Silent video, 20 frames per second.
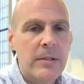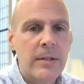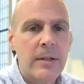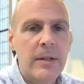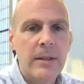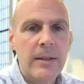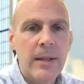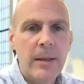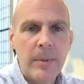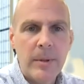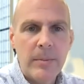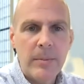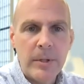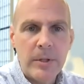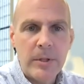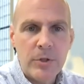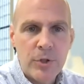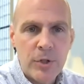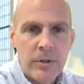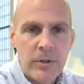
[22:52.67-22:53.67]
And that might be a
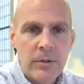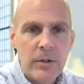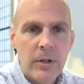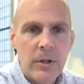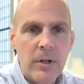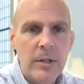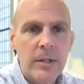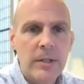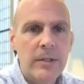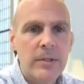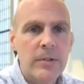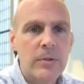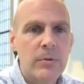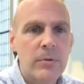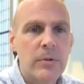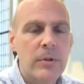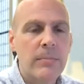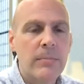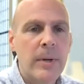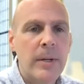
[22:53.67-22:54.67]
general audience,
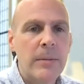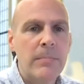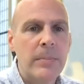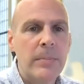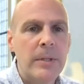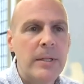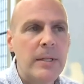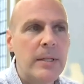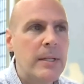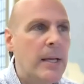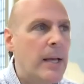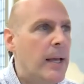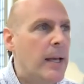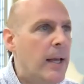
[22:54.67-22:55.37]
or it might be